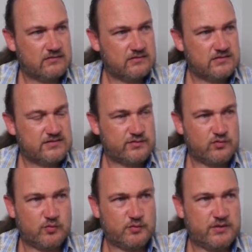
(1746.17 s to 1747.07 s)
So
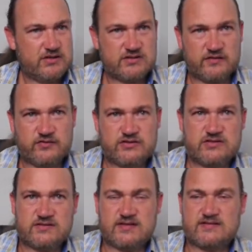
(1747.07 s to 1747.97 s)
normal bearish
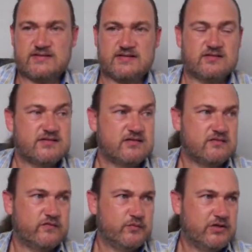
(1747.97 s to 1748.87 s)
divergence, that's a sell signal
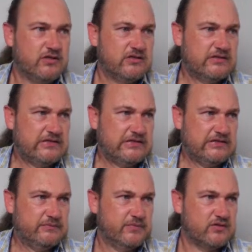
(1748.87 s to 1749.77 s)
for me.
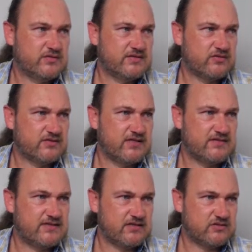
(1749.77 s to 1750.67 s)
Because it's on a
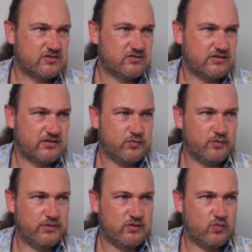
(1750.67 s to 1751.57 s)
10-second chart, it will
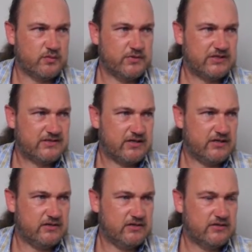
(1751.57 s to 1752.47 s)
be a 1 minute
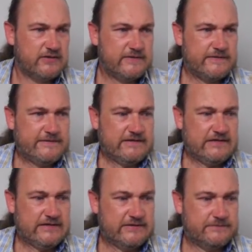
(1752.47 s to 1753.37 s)
trade.
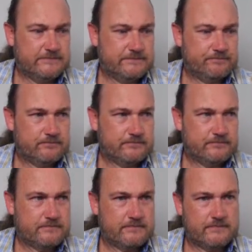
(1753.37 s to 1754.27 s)

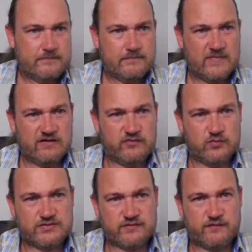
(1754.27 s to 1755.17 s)
If it was
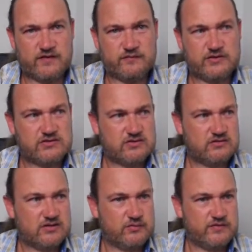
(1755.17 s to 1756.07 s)
on a 5 minute chart,
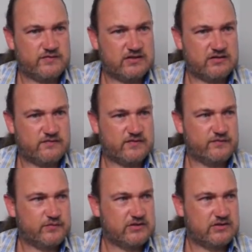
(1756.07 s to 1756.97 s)
I would have taken a 5
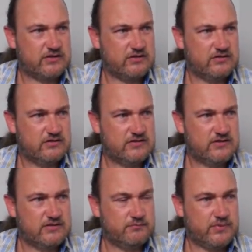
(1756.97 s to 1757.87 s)
minute trade.
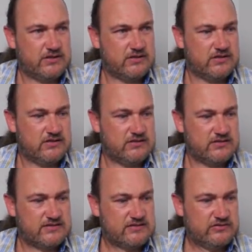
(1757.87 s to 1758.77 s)
But it
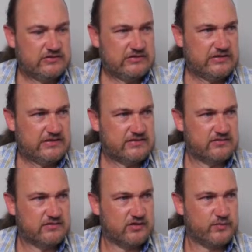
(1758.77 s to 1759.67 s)
does look like it's going
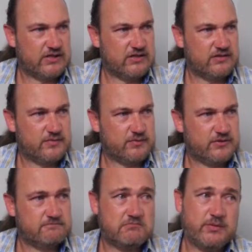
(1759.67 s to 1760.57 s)
to go badly,
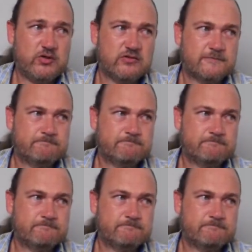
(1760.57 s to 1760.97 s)
maybe not.